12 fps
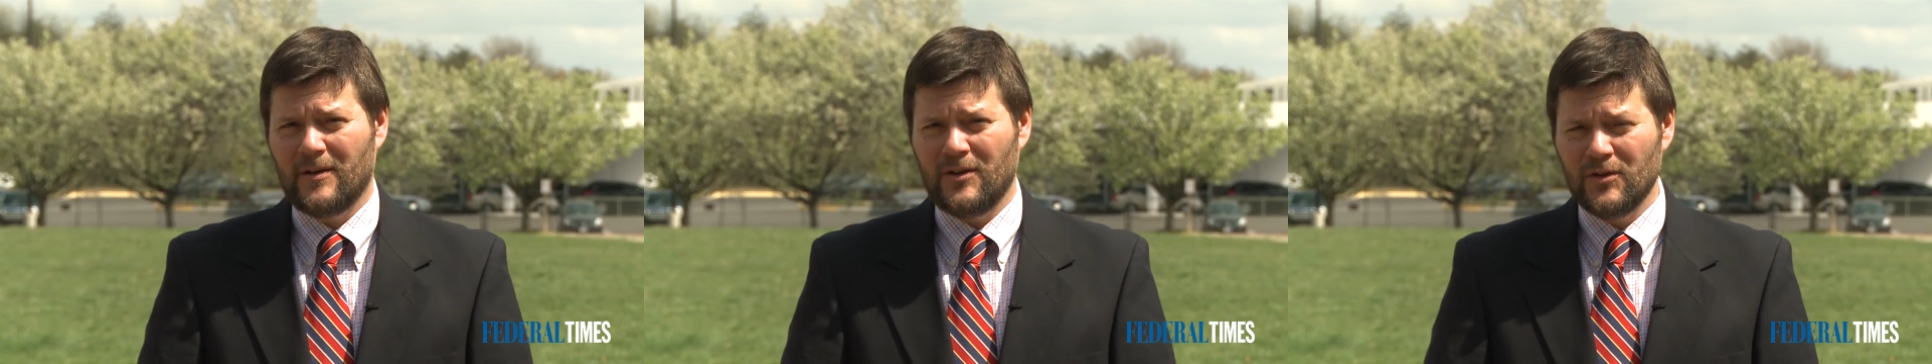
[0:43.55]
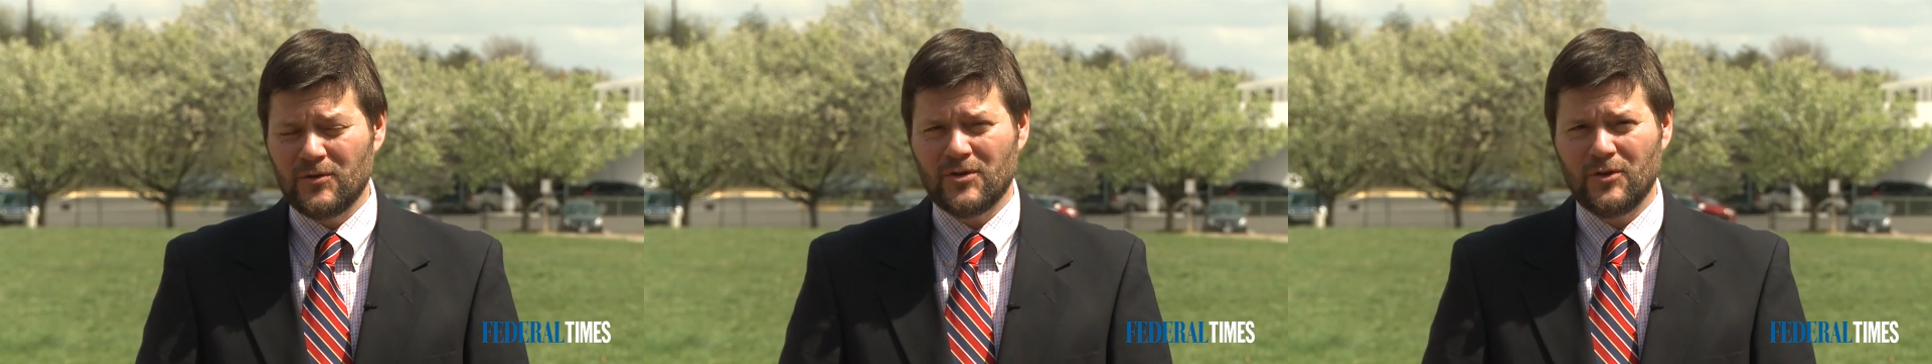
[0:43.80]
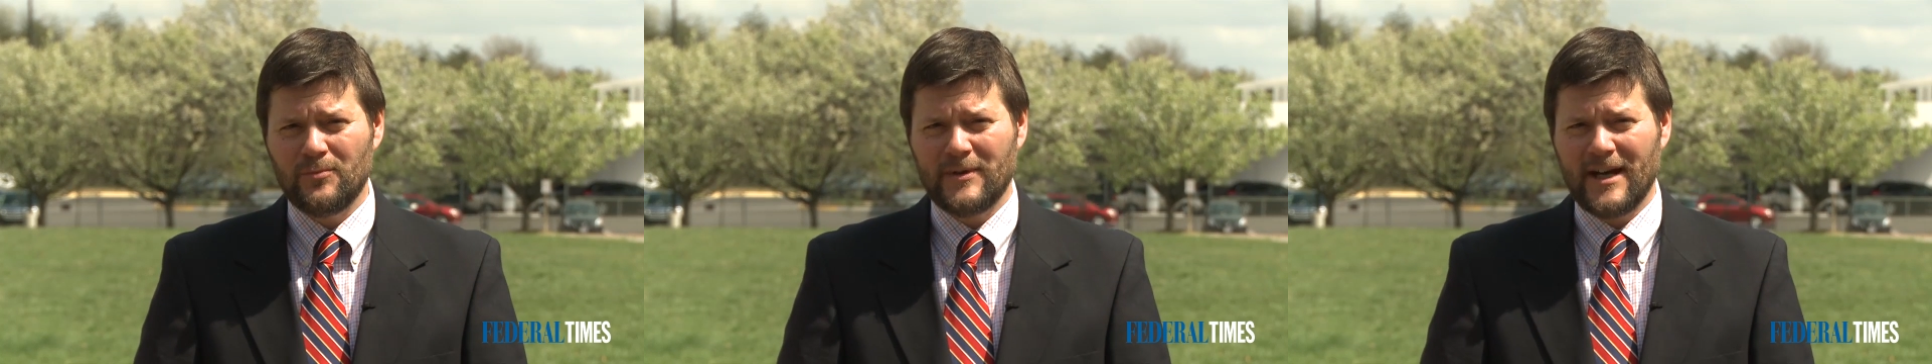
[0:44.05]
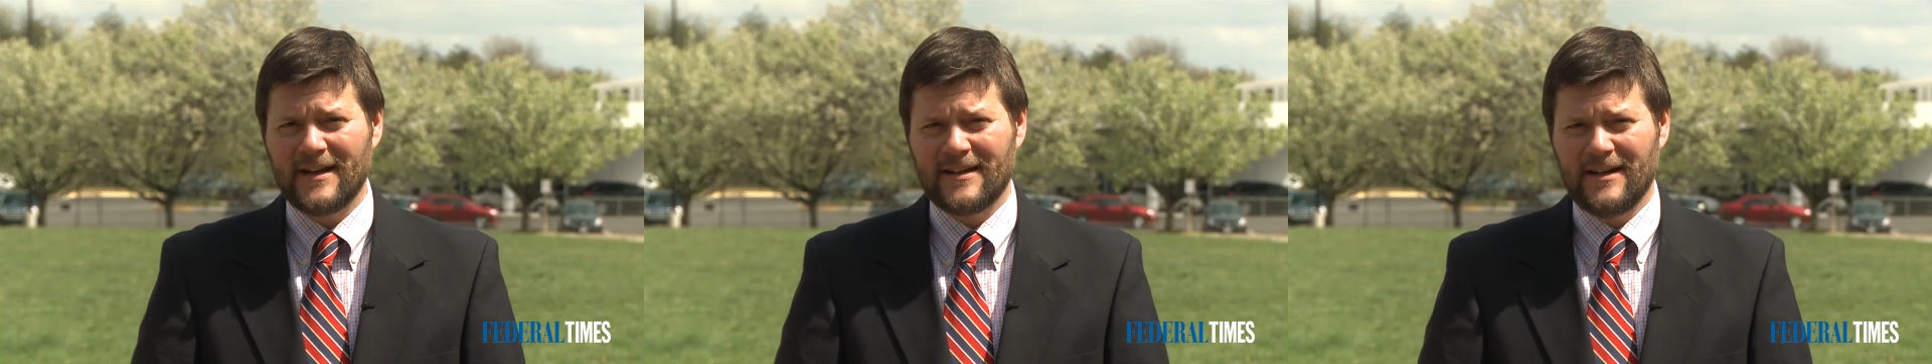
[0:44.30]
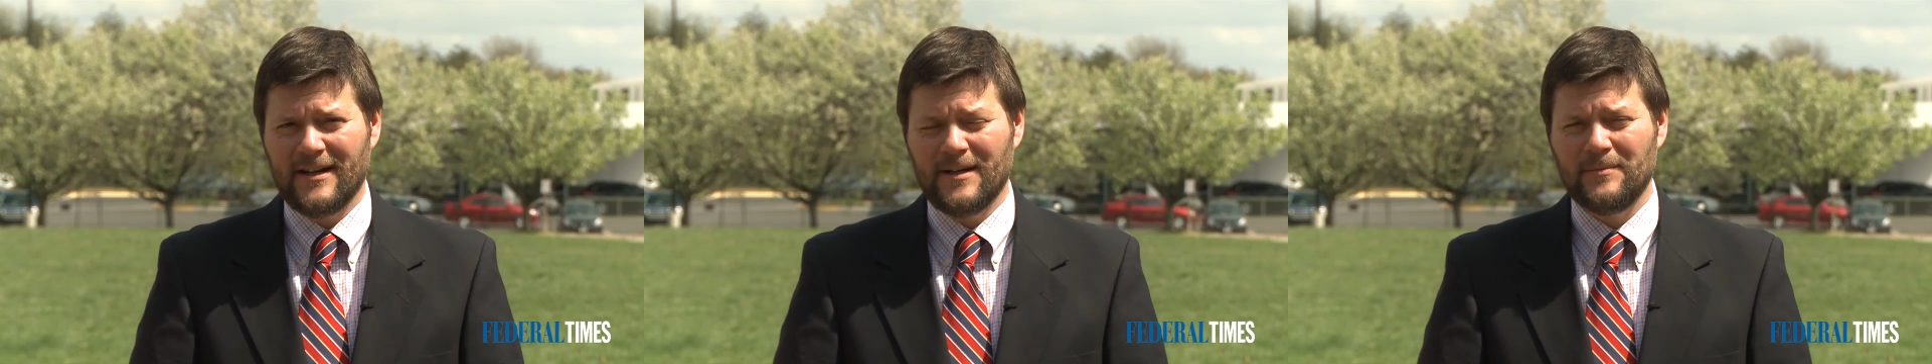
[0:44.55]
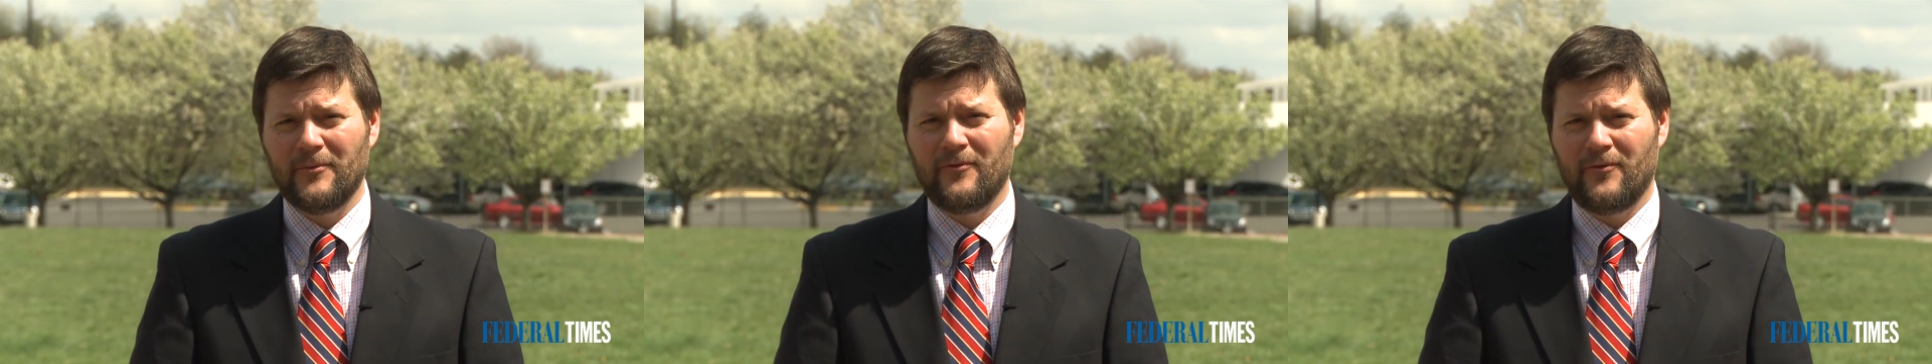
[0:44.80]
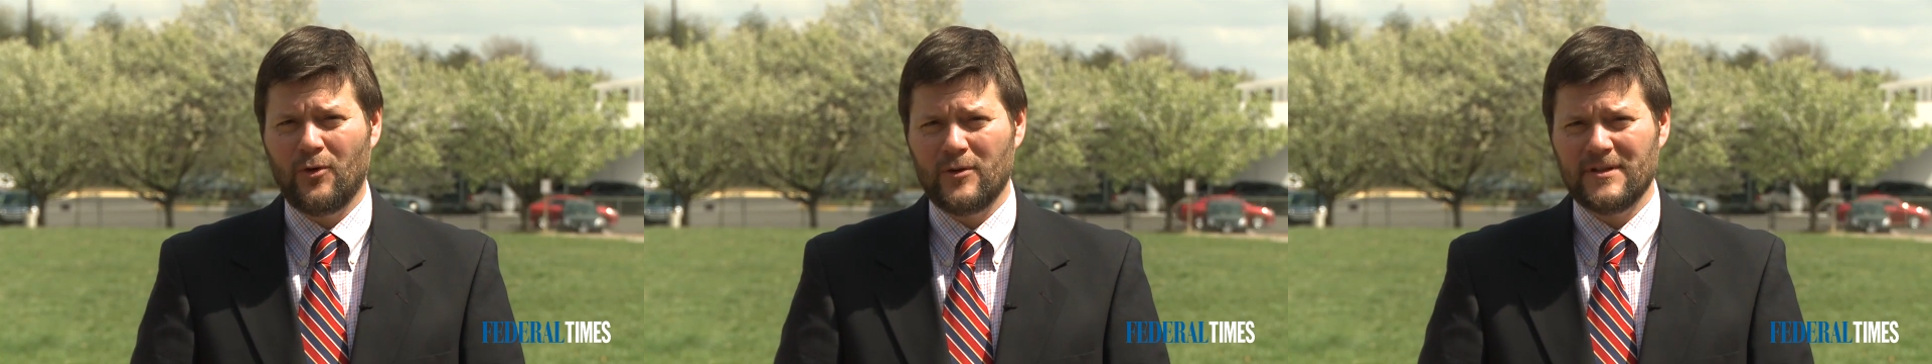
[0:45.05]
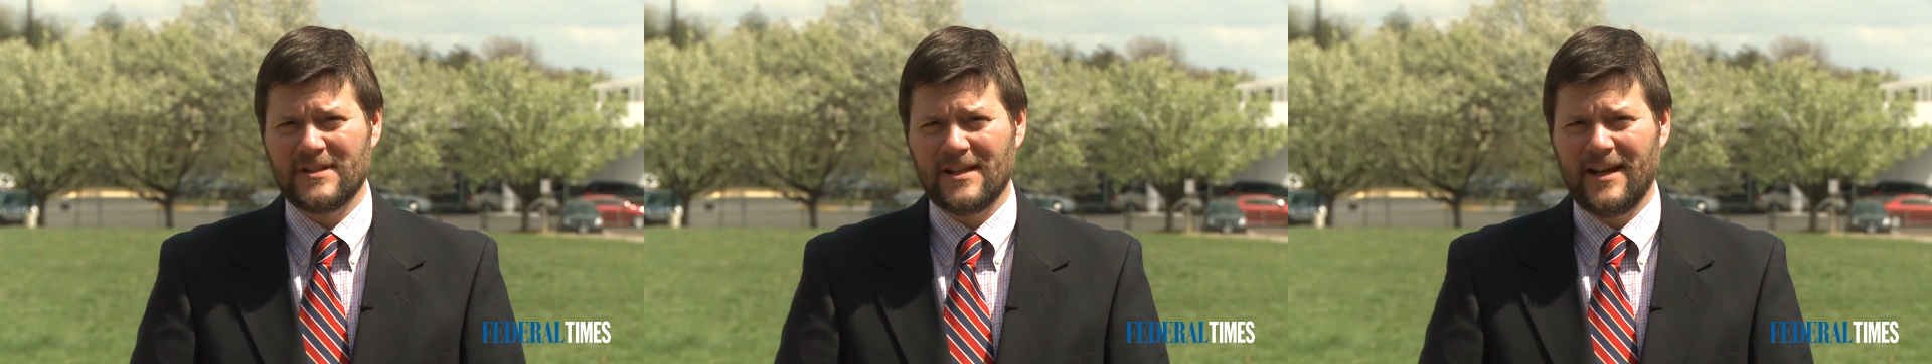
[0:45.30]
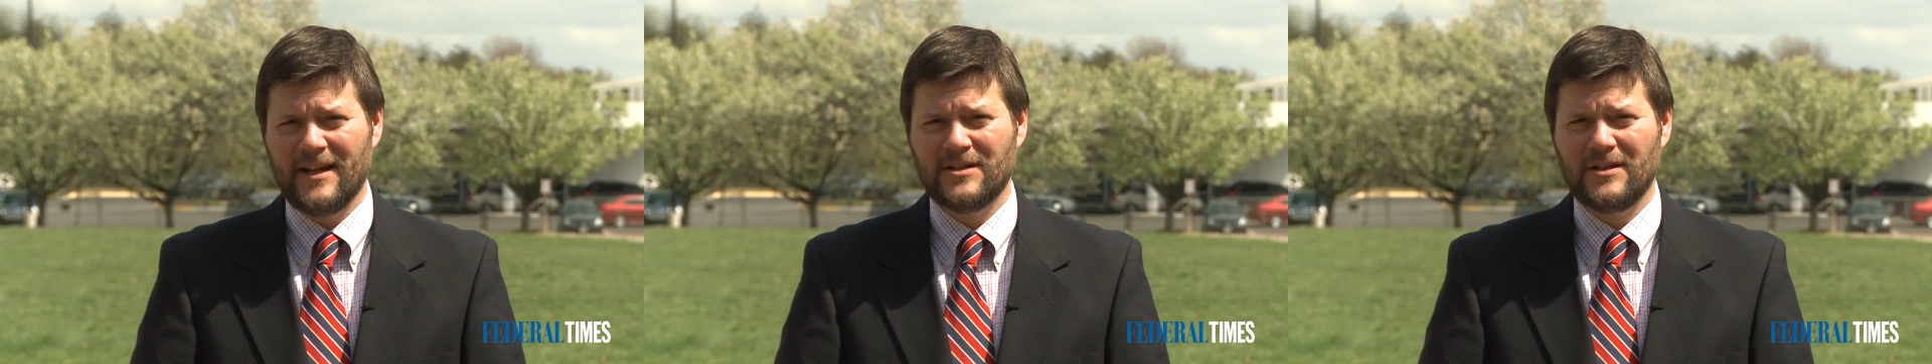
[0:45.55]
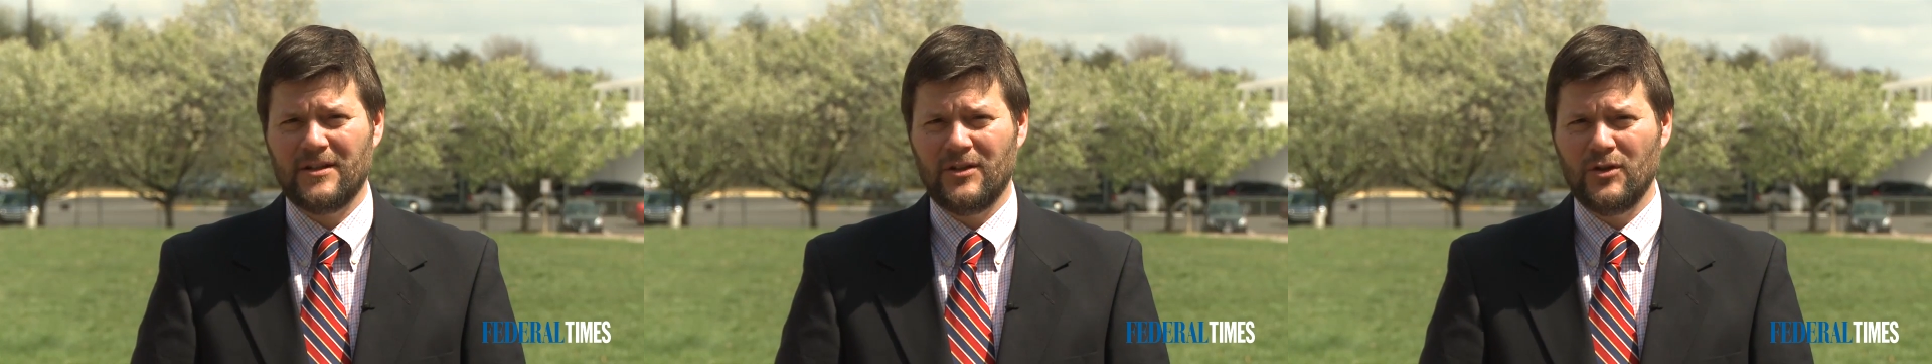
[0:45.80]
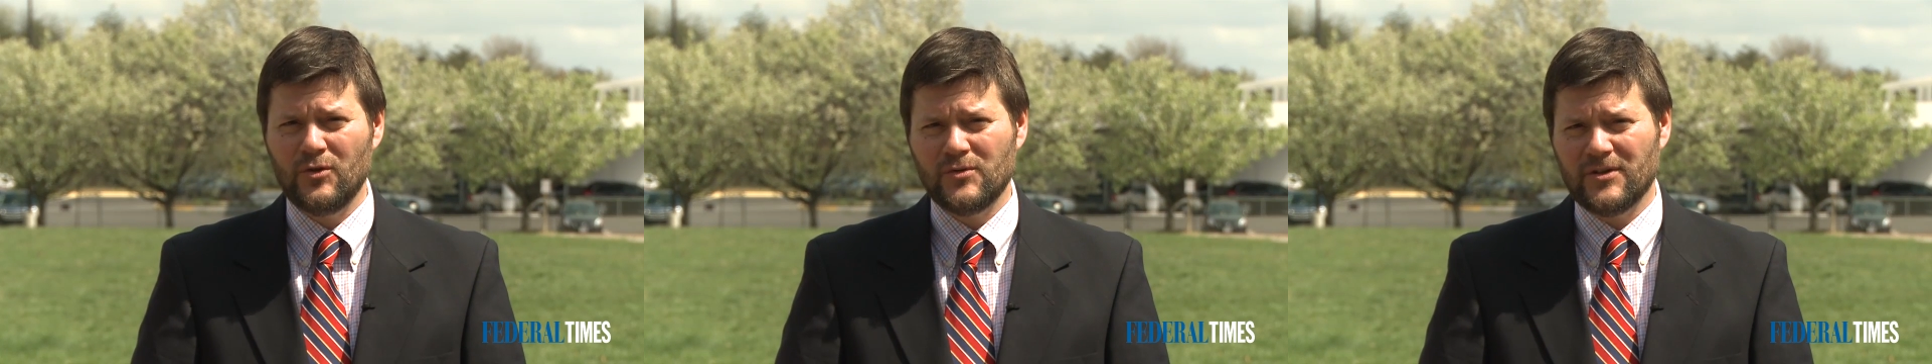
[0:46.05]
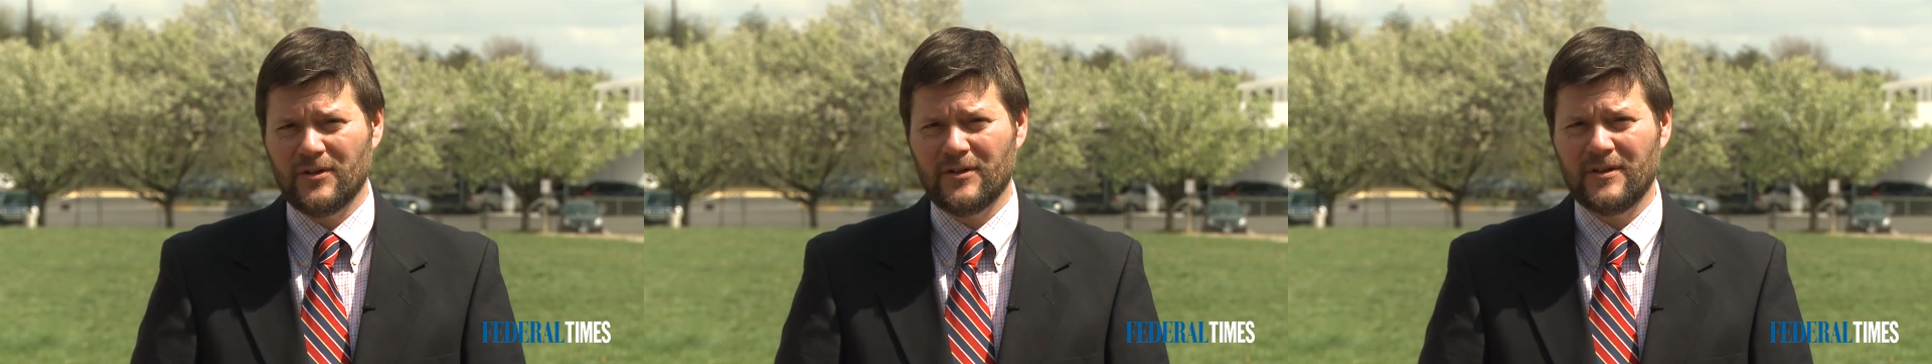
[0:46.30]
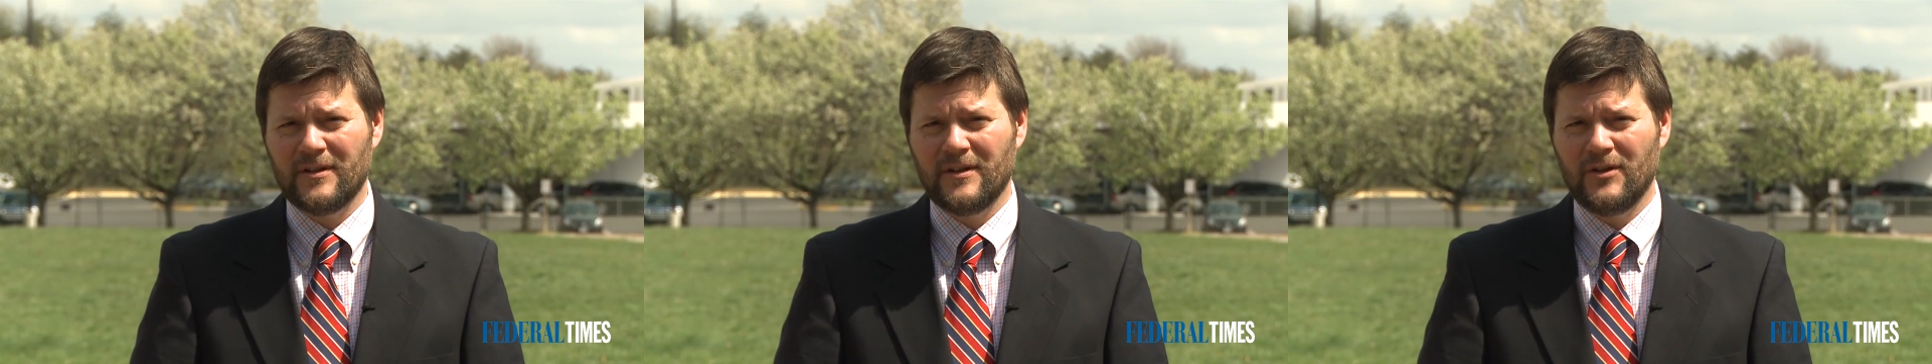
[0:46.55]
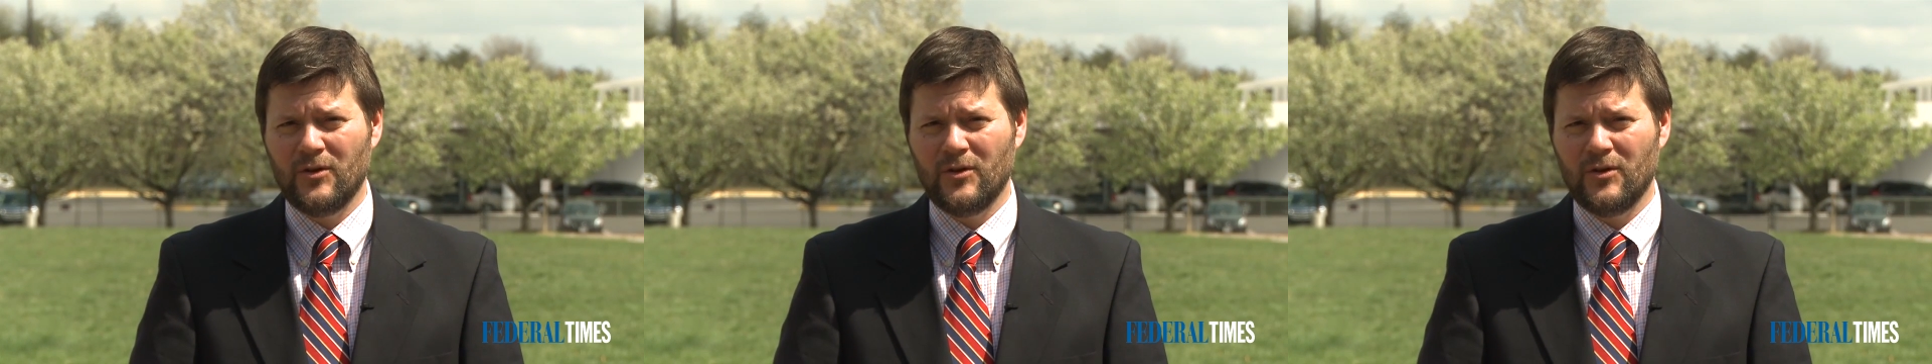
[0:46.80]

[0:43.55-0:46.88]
youtube.com forward slash user,